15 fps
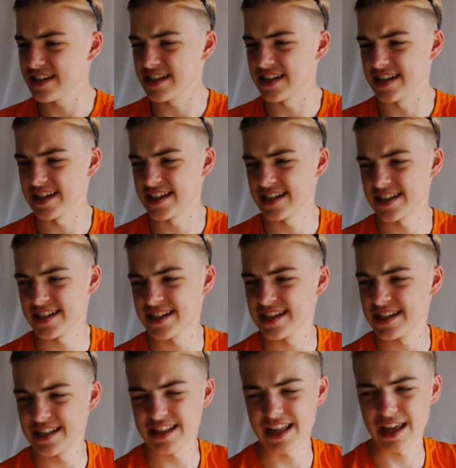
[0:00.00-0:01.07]
Yeah,
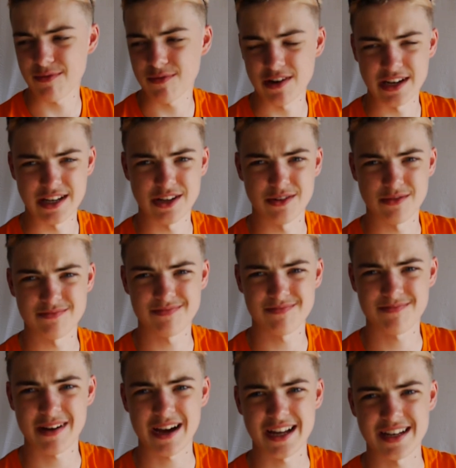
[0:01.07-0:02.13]
they really got
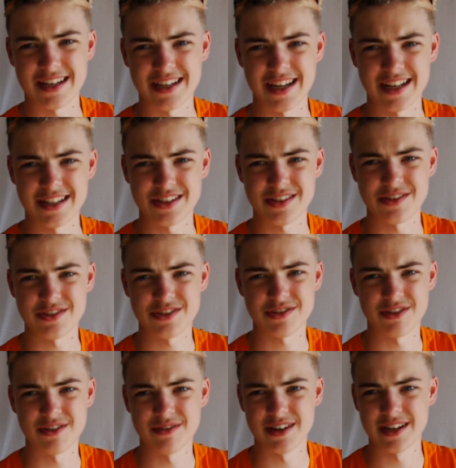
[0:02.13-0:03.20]
panned against
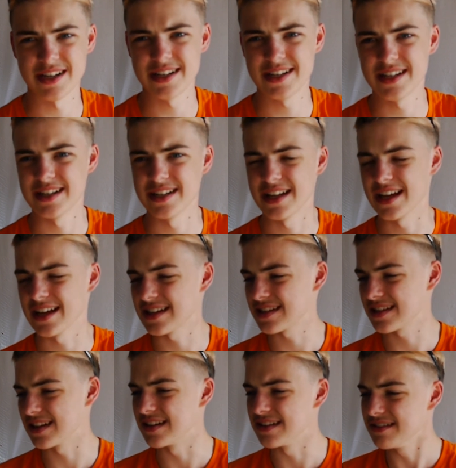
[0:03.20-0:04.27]
Austria, really, didn't they?
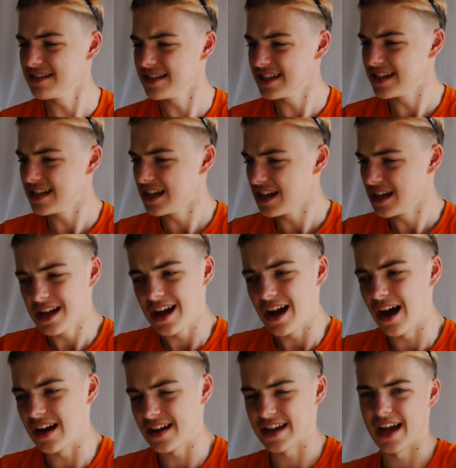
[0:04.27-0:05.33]
So,
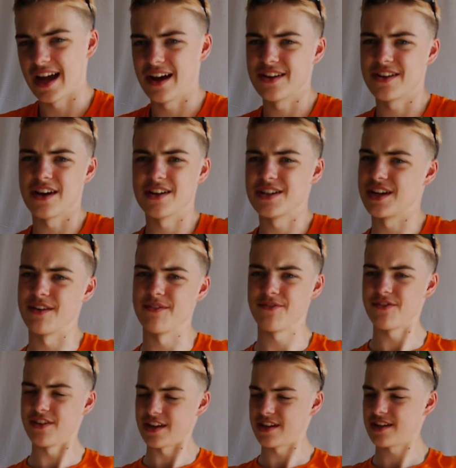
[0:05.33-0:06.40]
yeah, I, I don't
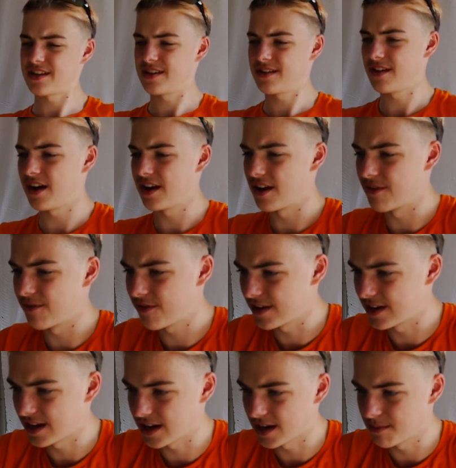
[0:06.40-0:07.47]
think I don't
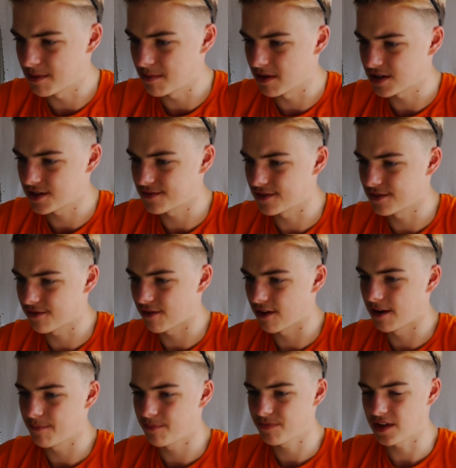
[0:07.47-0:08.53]
think they're going to be much of a
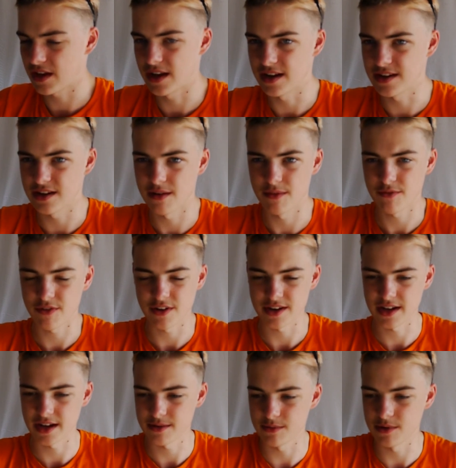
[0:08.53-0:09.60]
threat, and I don't
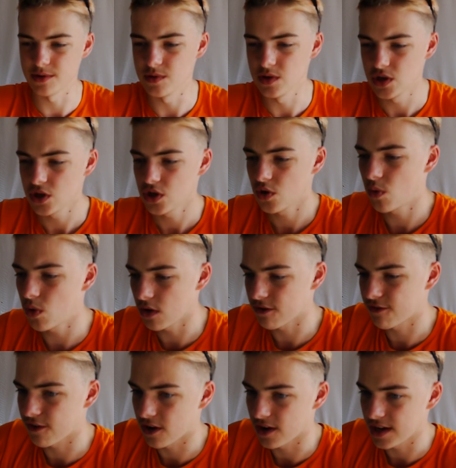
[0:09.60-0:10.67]
think they will
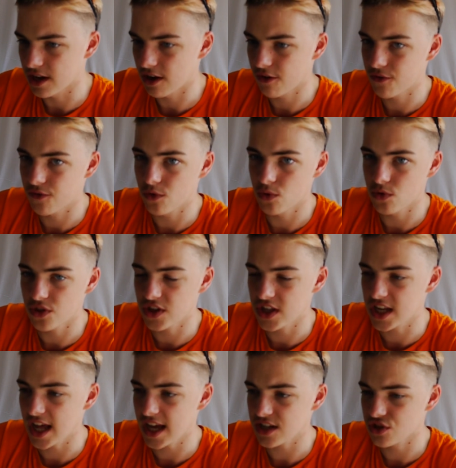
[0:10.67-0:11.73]
qualify for
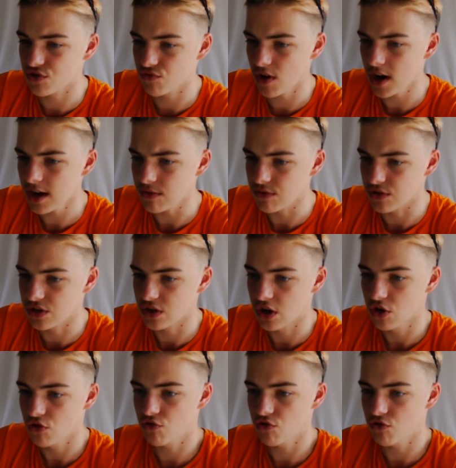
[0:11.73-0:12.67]
the next round.